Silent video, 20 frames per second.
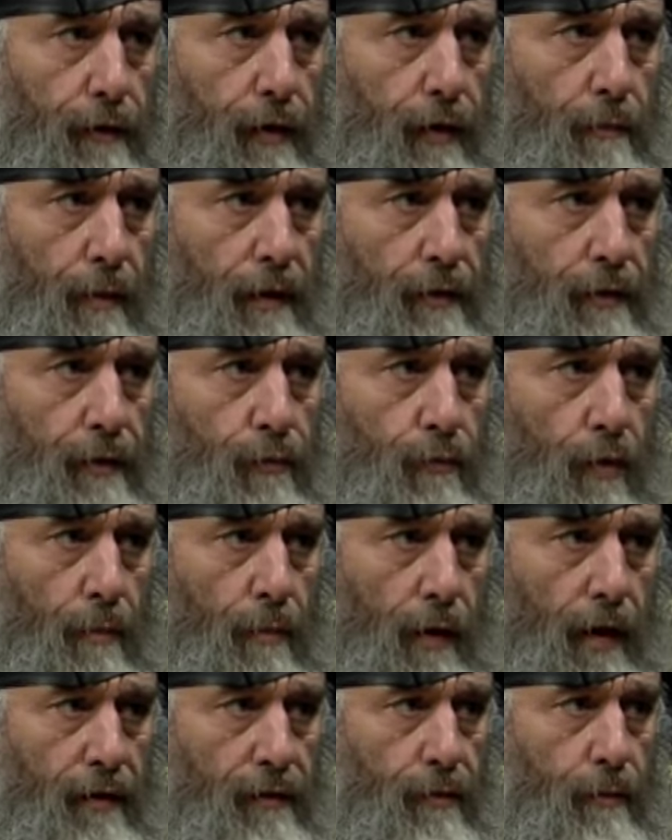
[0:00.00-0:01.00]
and methods
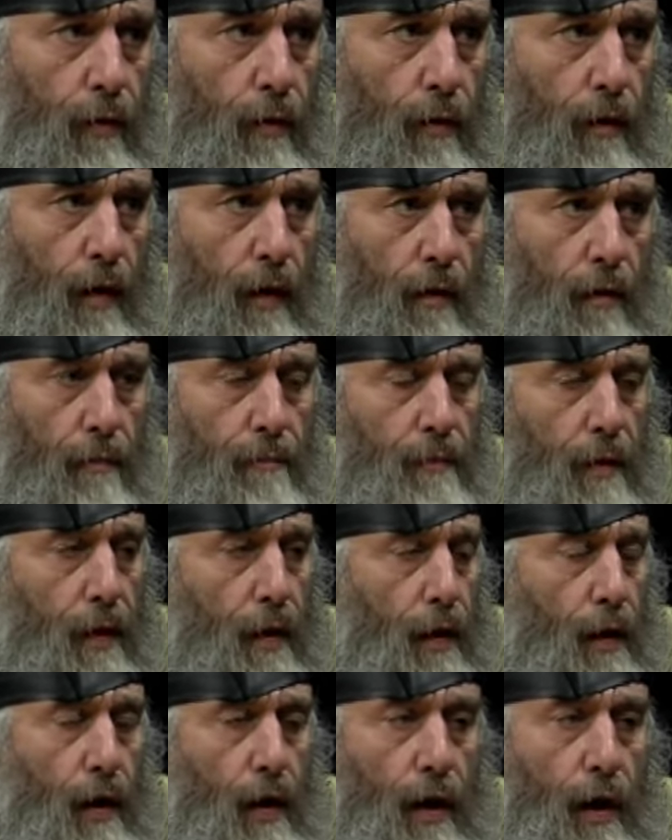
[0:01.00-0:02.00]
reprehensible,
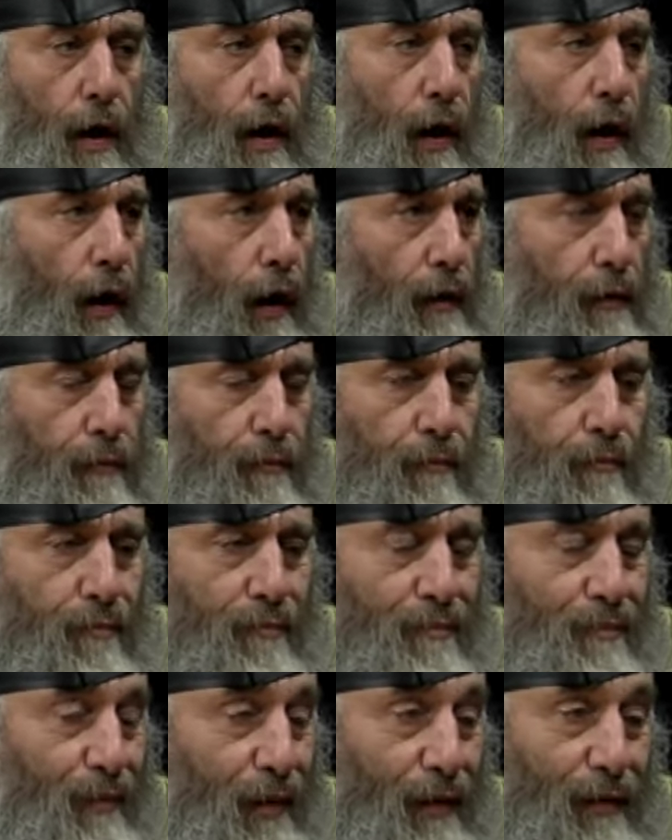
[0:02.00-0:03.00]

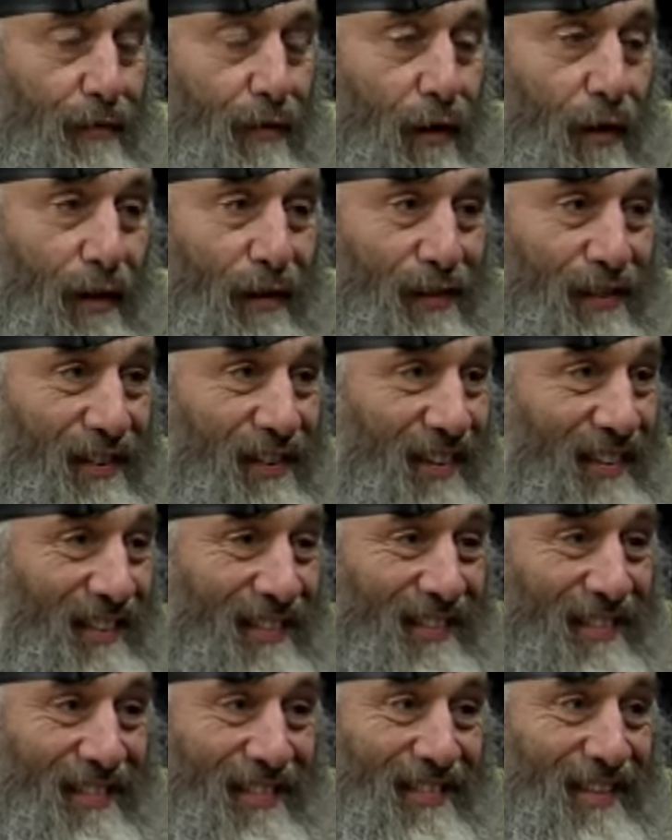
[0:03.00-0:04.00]
as far as
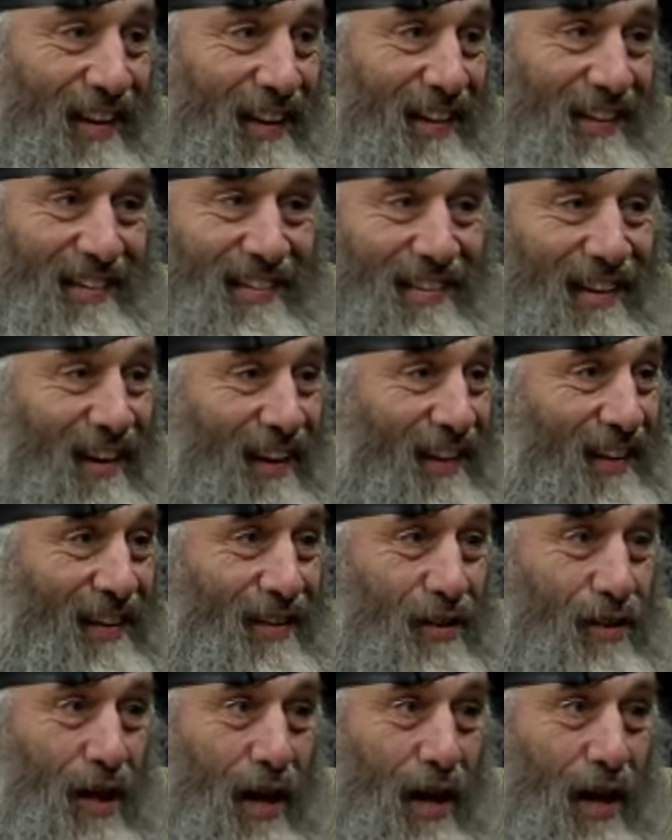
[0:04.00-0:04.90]
sitting, talking,